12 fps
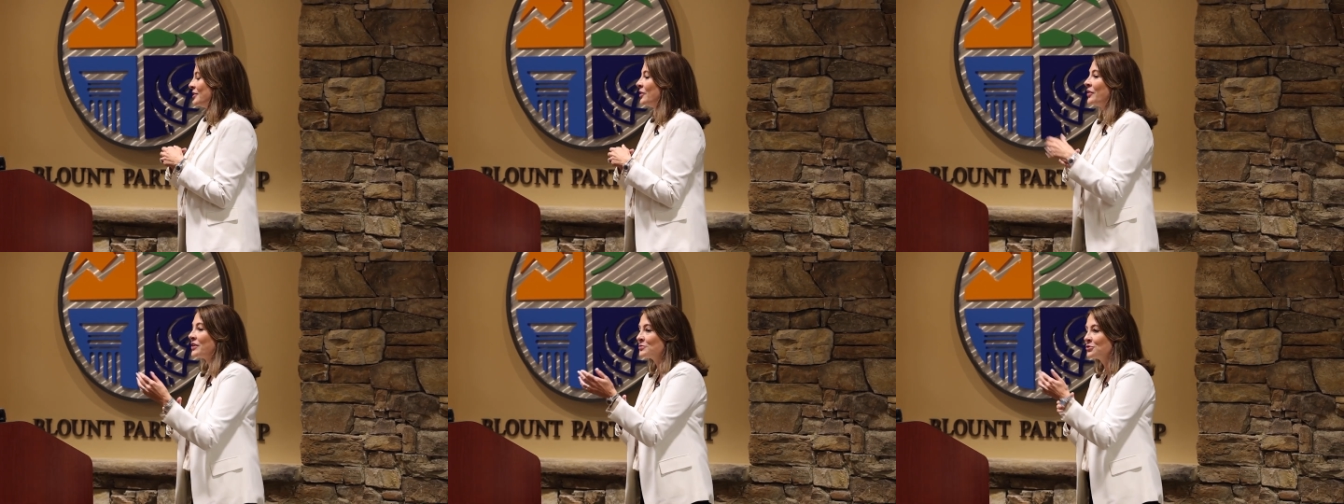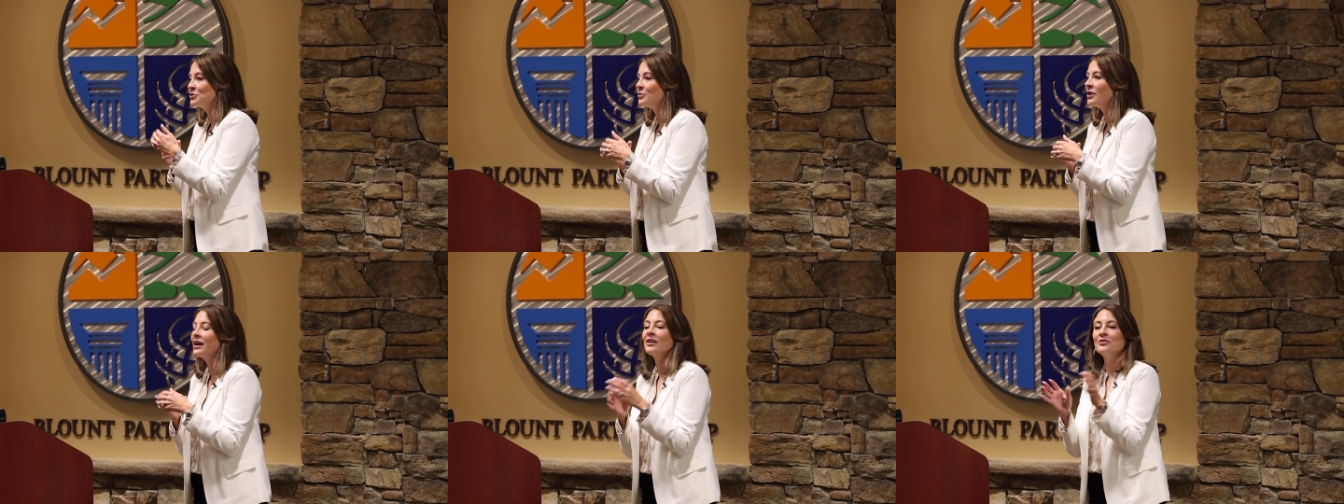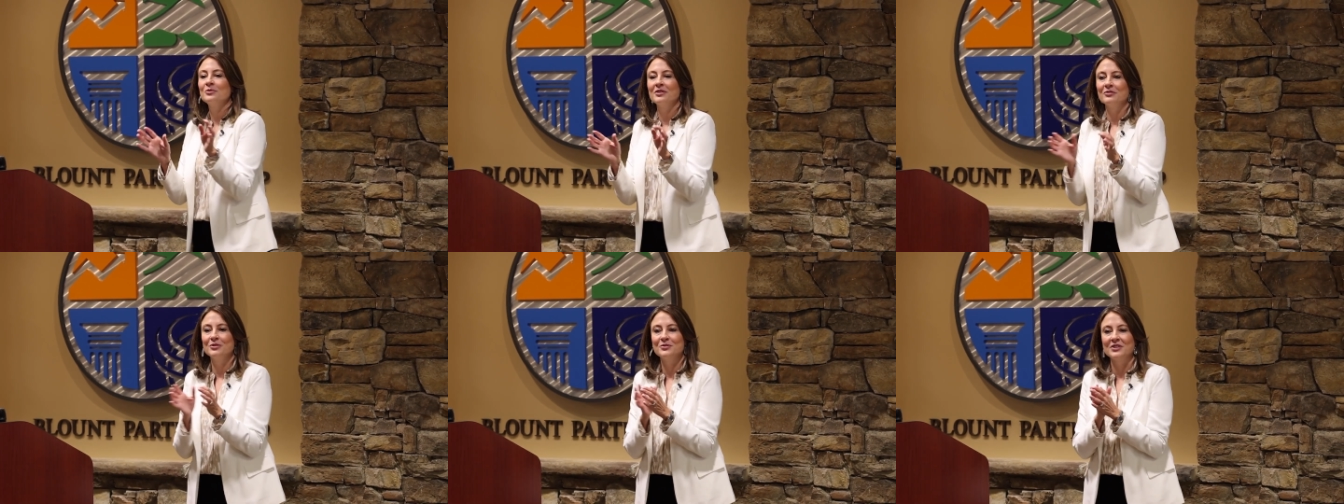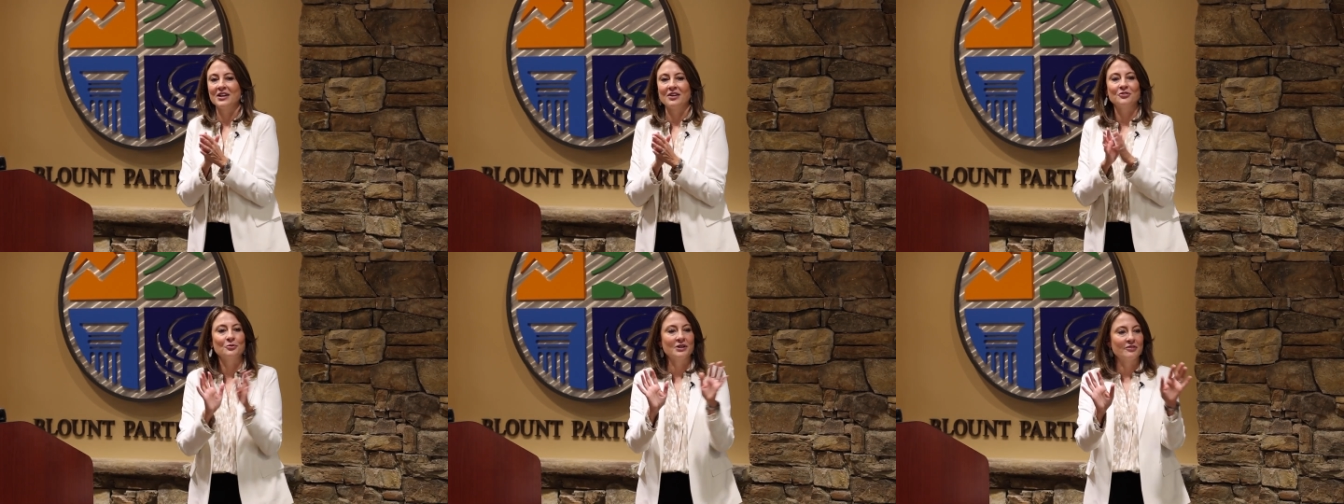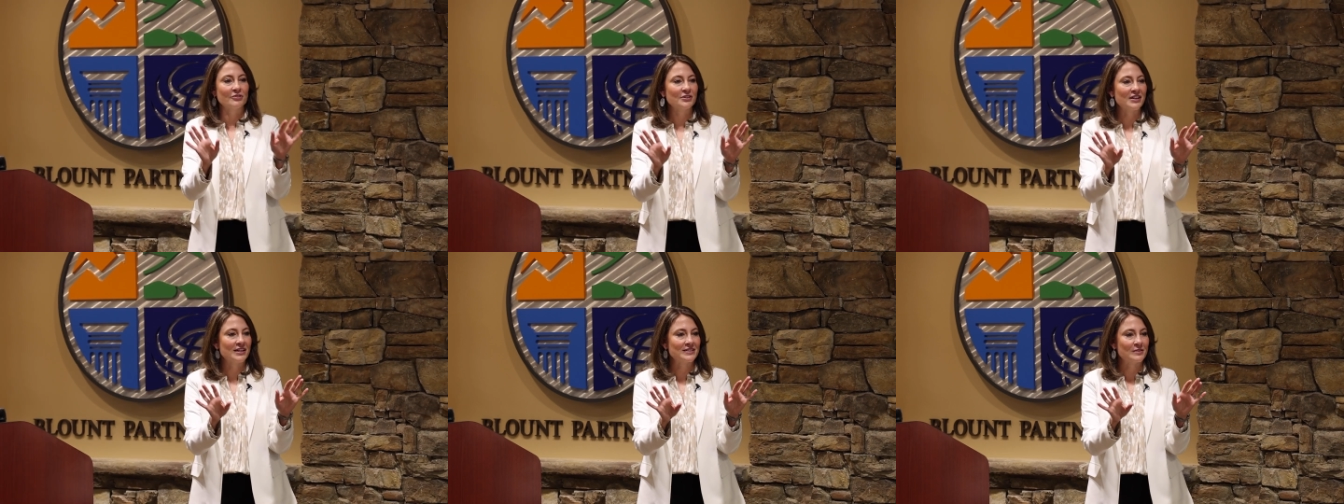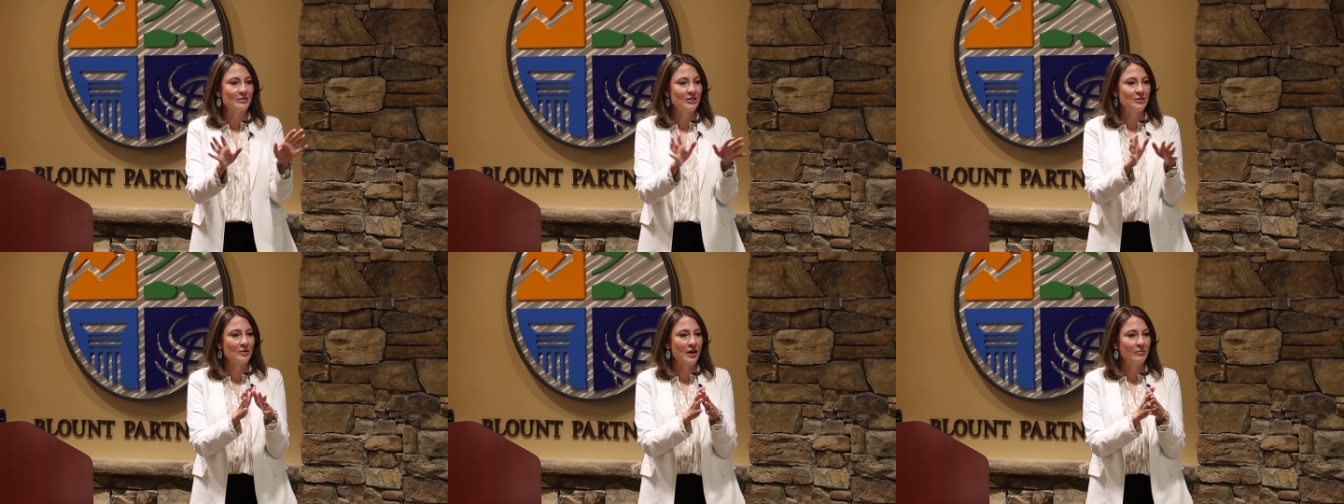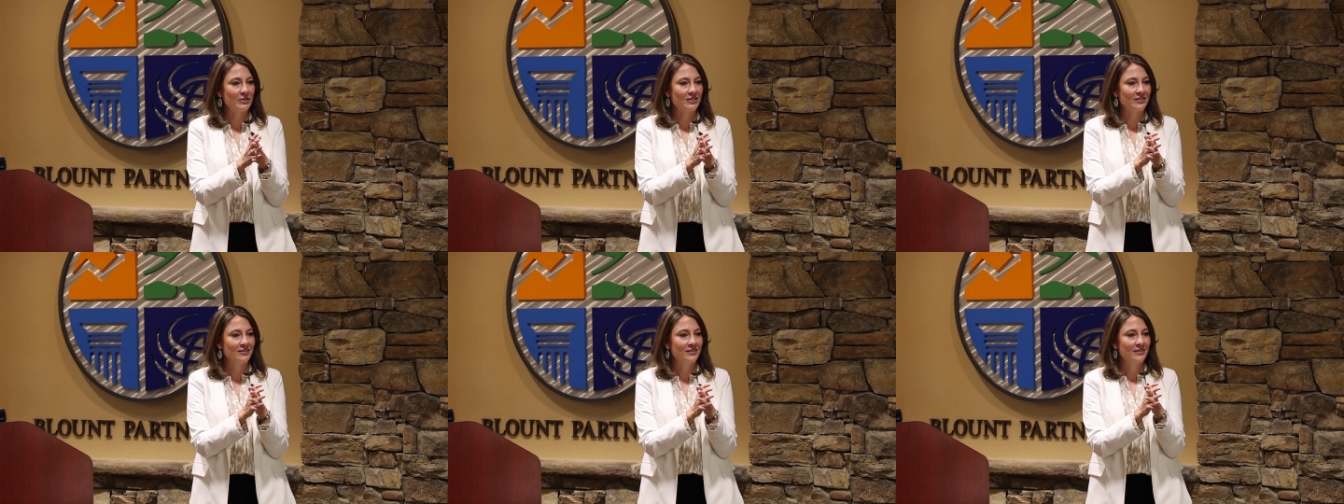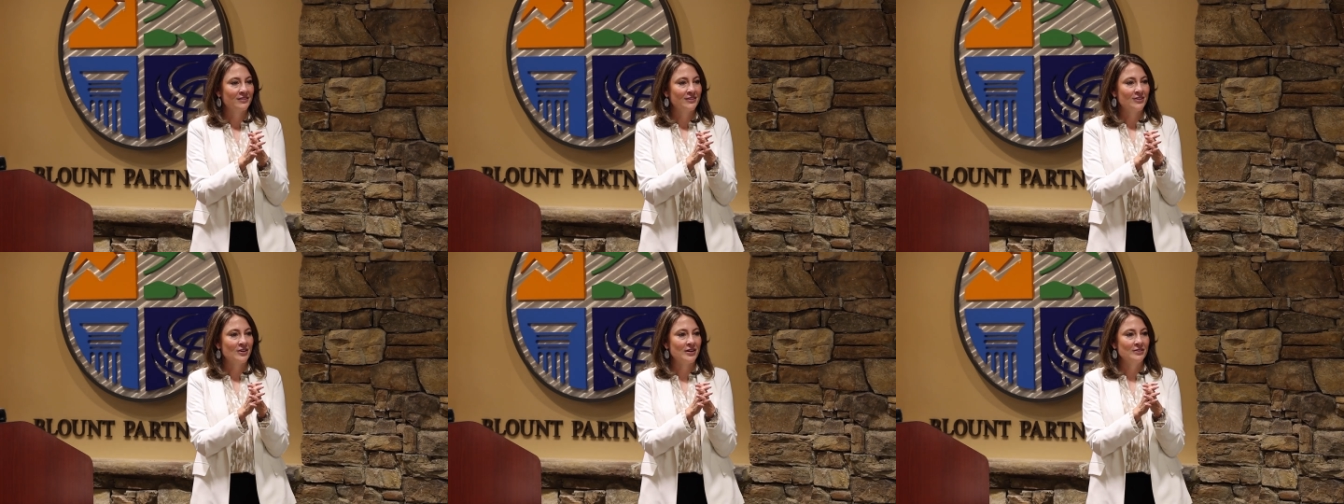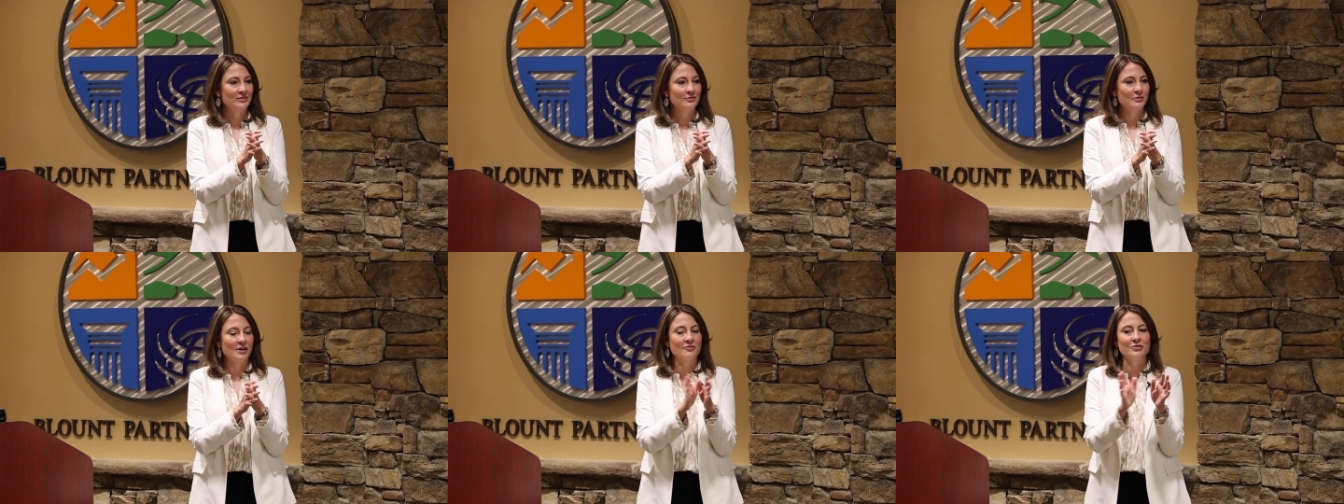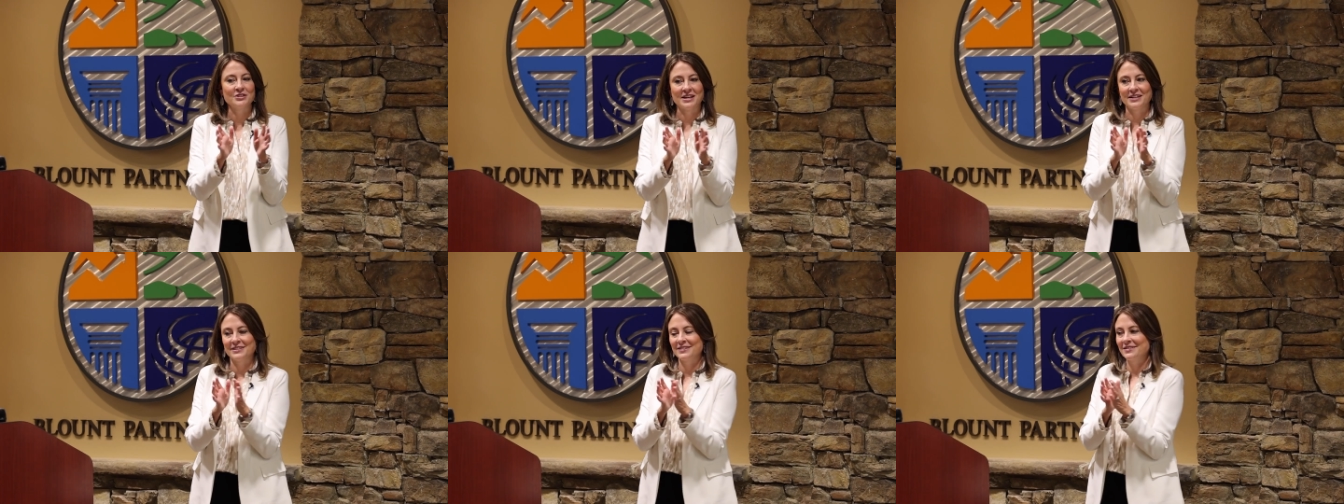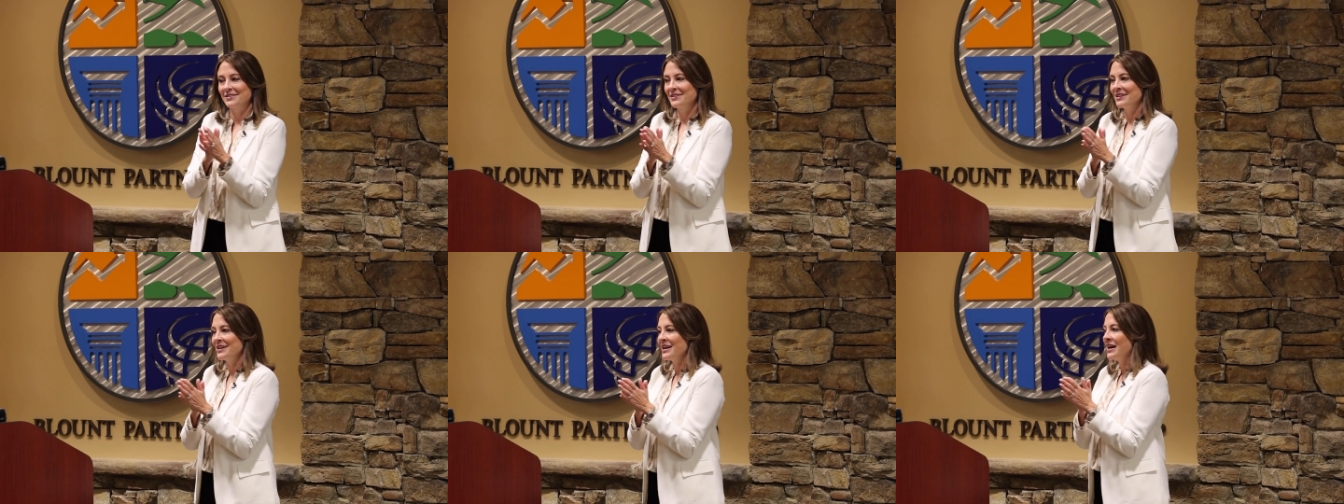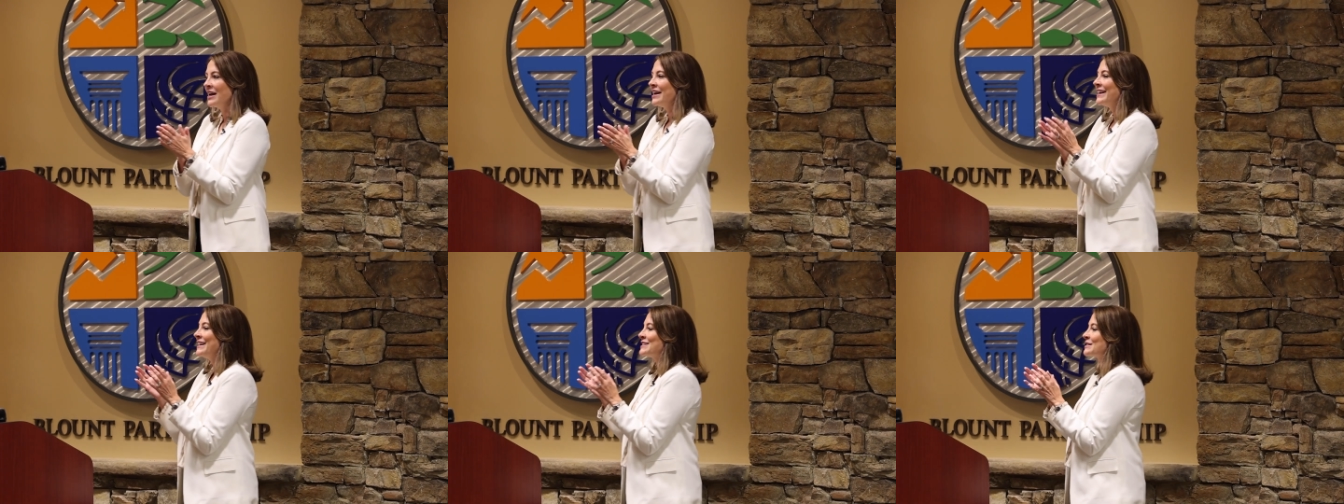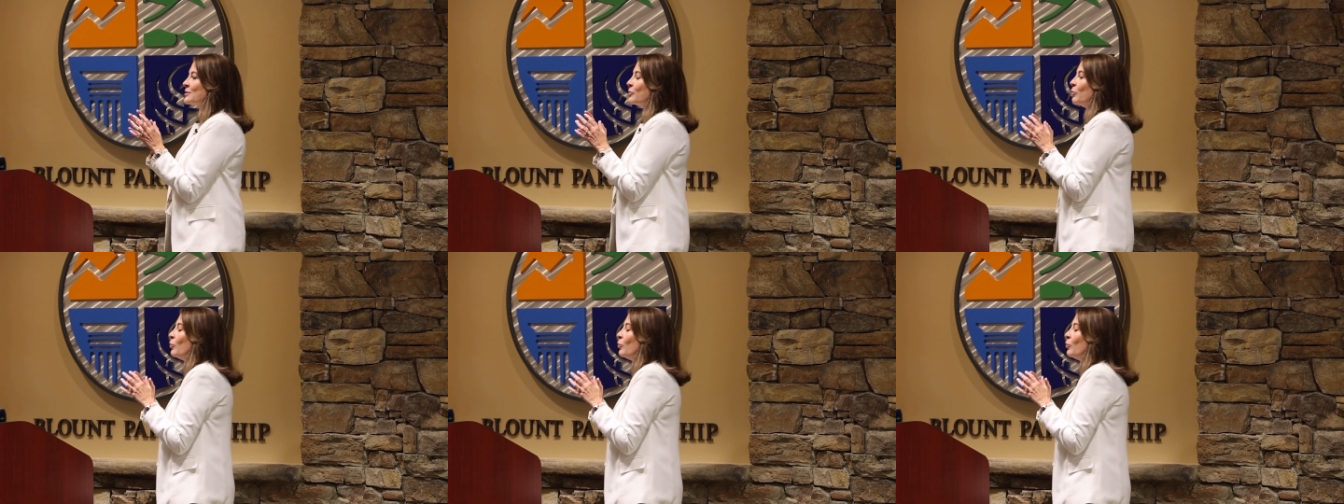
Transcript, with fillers: If that's what you want, I'll do whatever you say. I'll do whatever it takes to make you happy, right? Whatever it takes. It's